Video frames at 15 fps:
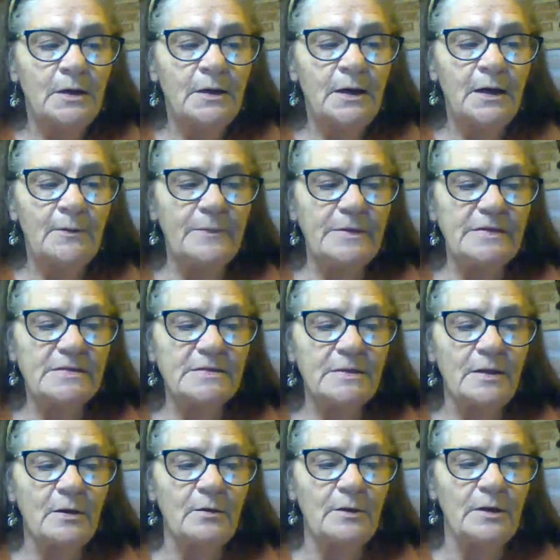coming
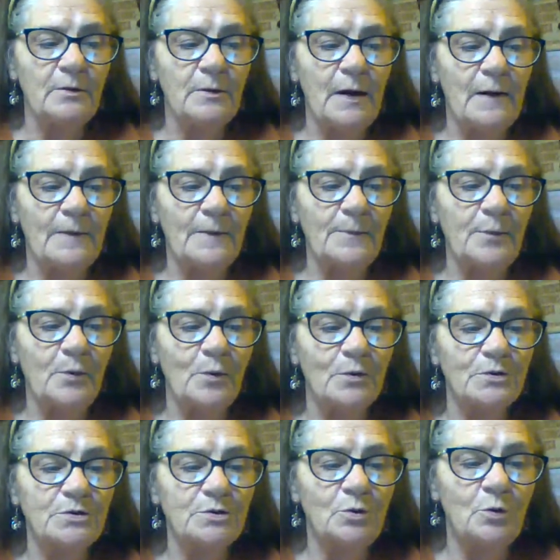slowly around the
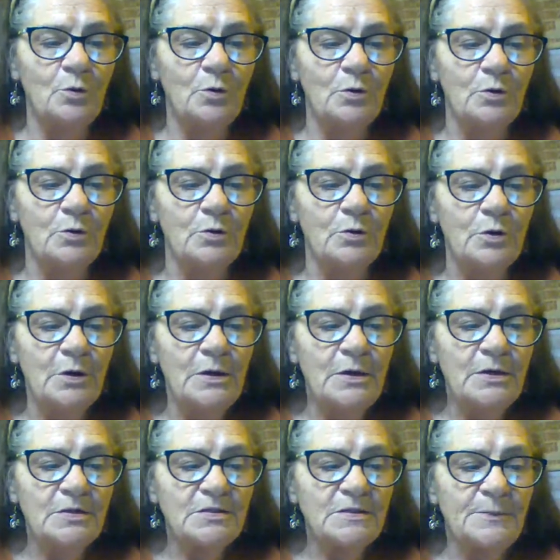porch corner.
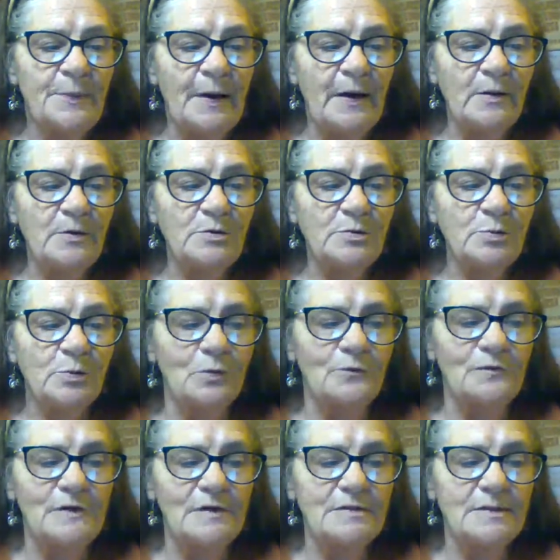Suppose we'll
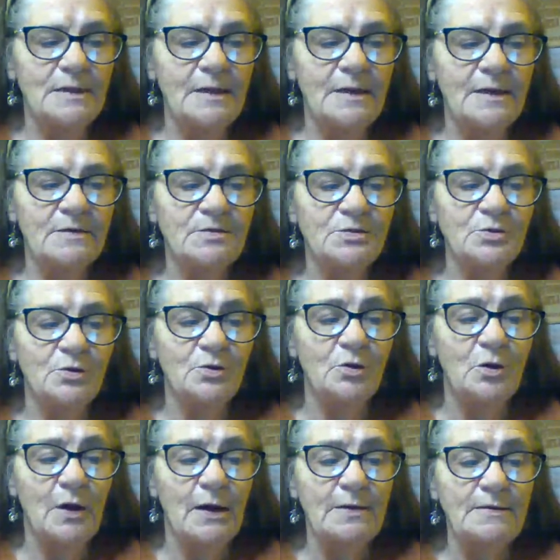visit Hester
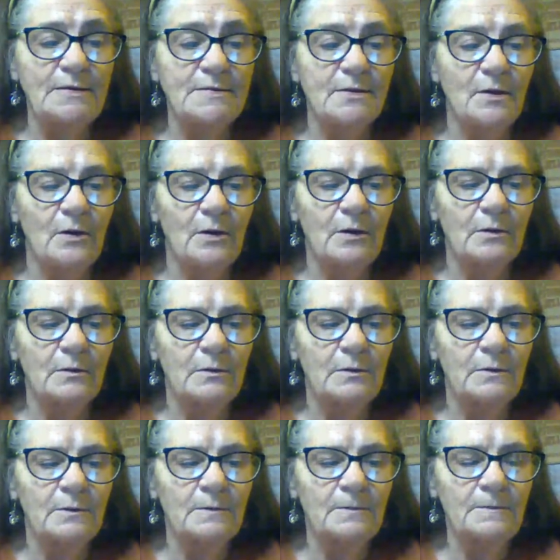Gray's
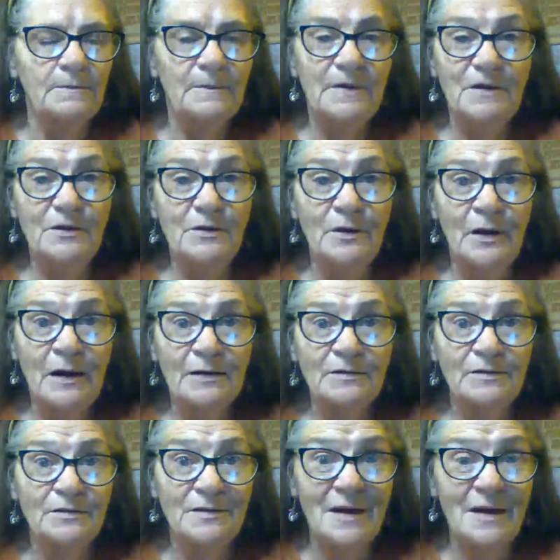garden. You know how
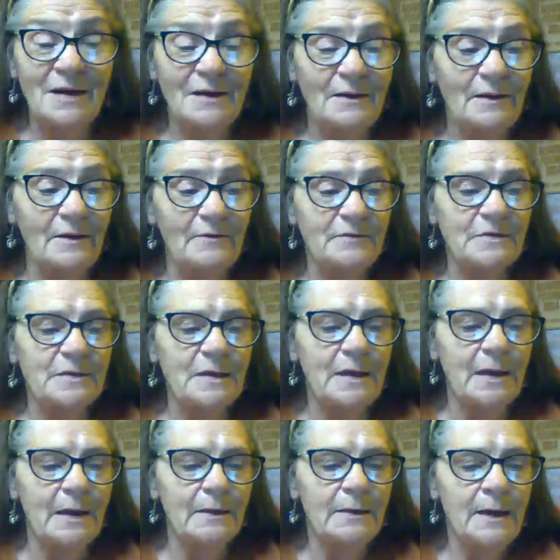Anne loves
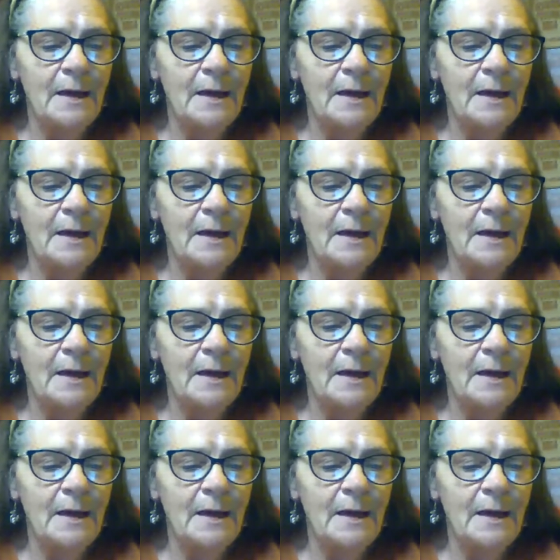that.